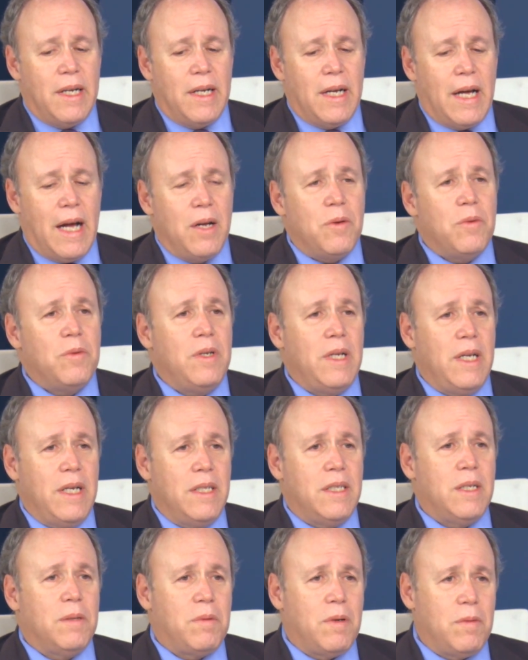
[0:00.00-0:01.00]
don't
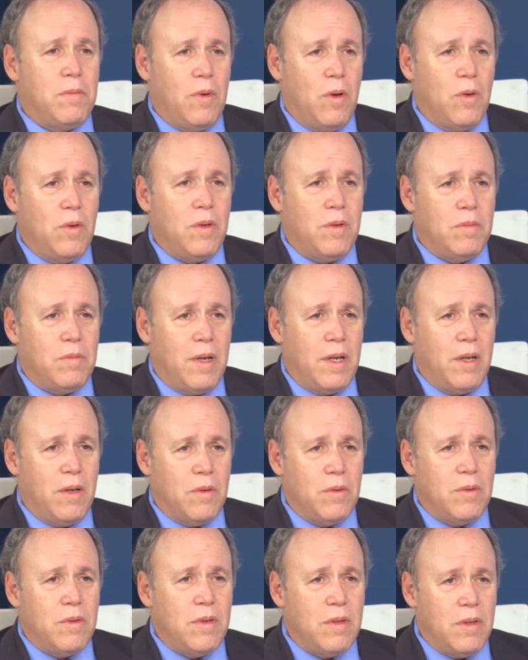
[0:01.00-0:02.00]
need to promote my
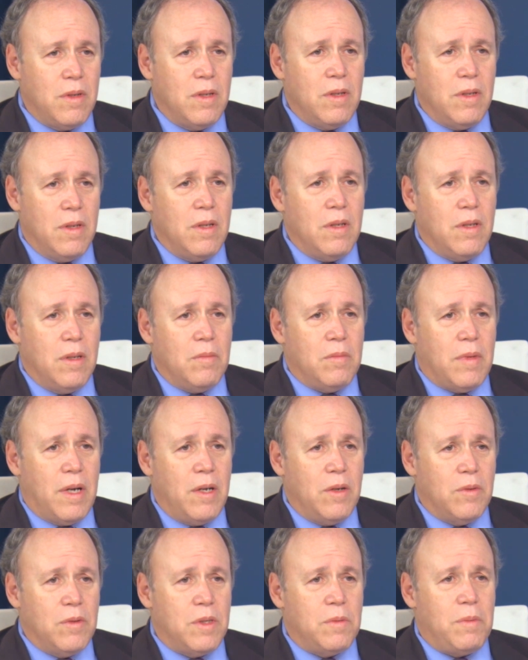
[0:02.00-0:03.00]

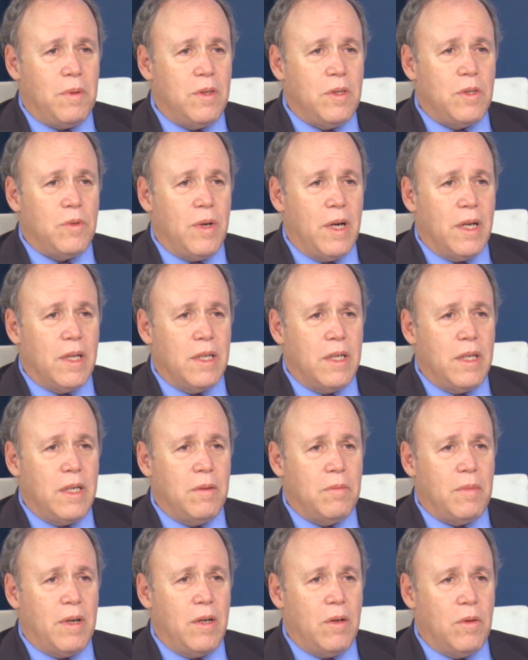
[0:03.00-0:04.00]
own spirituality
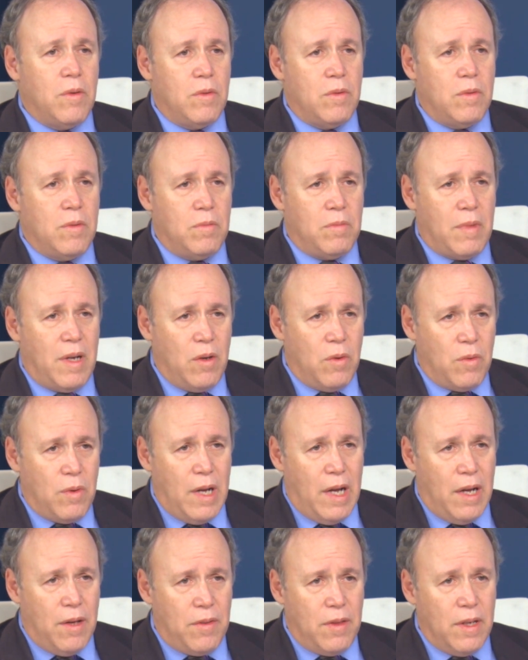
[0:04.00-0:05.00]
and my own
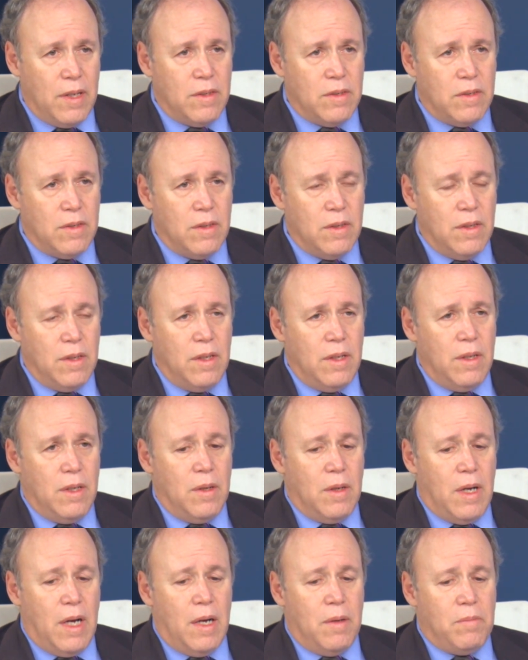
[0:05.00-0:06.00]
ethics.
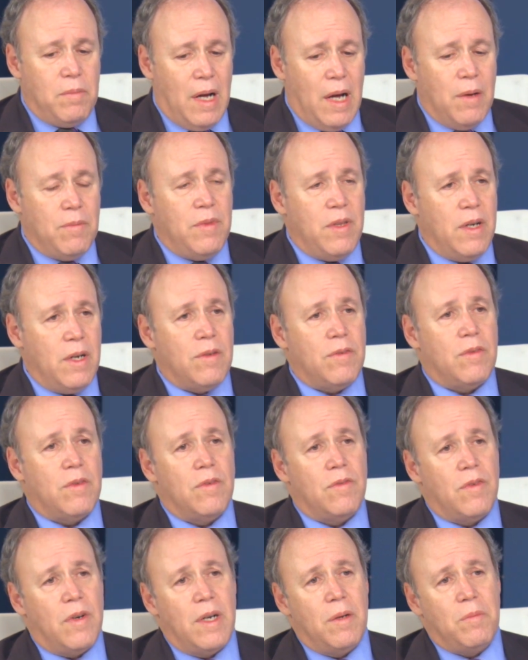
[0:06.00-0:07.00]
I'm there for
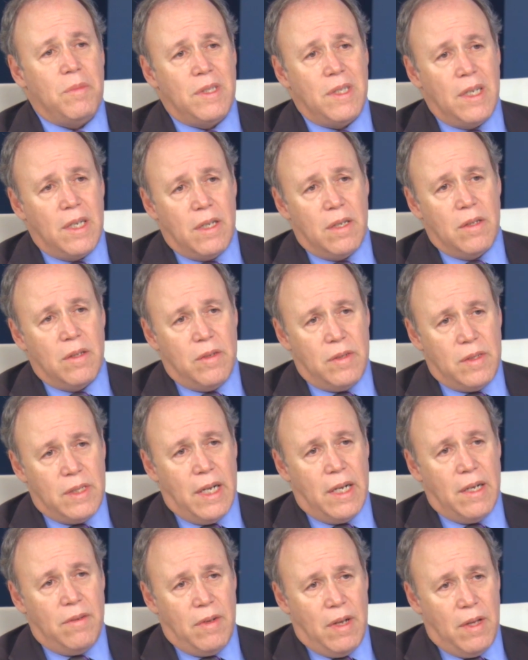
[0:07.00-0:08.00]
a very particular
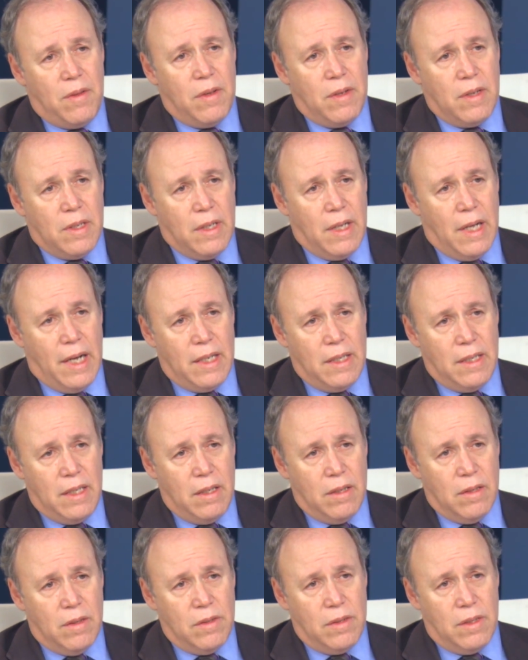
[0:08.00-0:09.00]
set of ethical
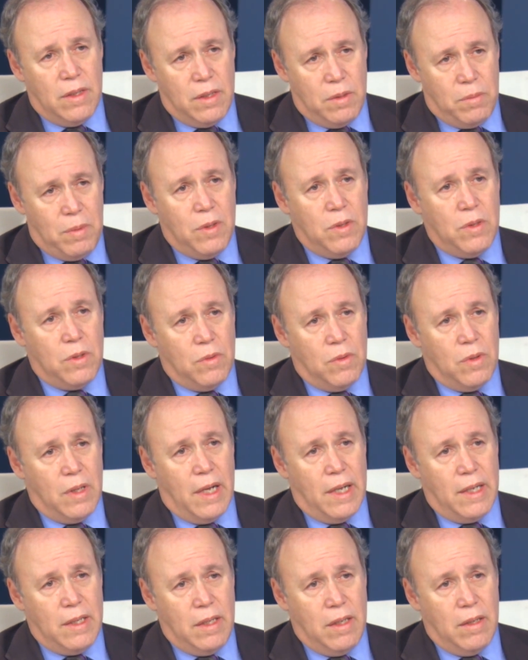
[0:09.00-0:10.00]
ideals and spiritual
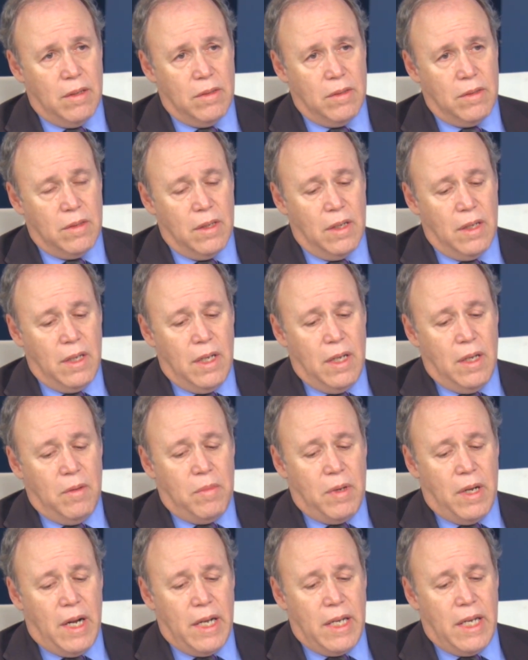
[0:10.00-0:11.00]
ideals,
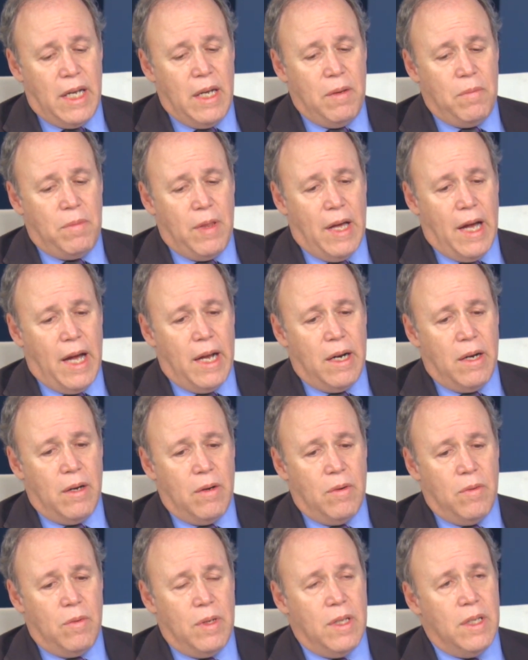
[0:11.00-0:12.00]
but I keep that
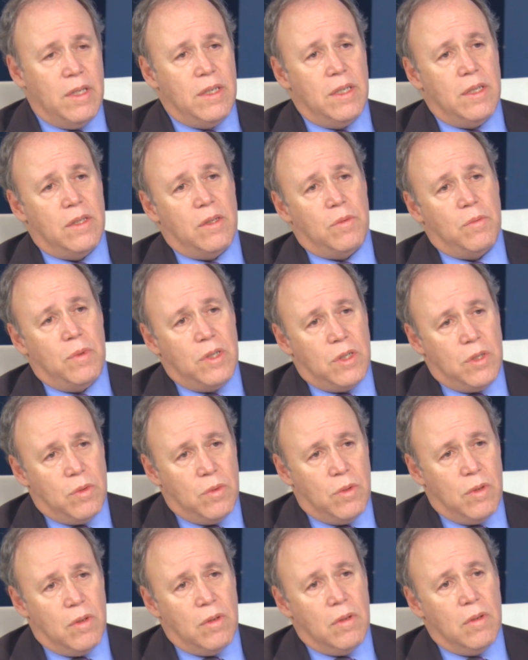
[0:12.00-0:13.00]
religious
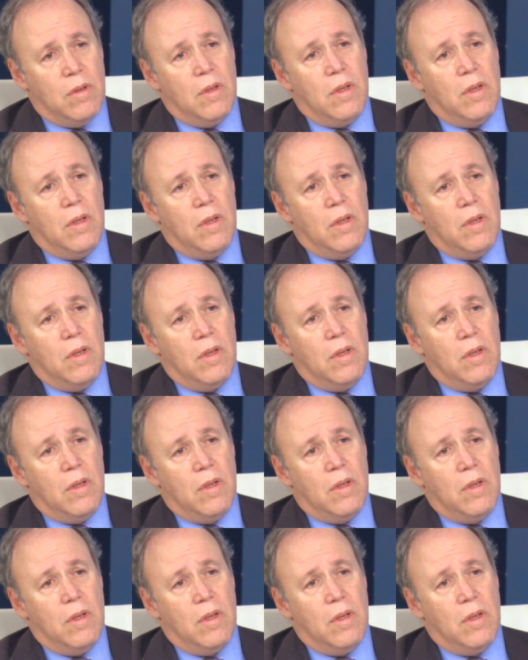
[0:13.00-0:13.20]
ritual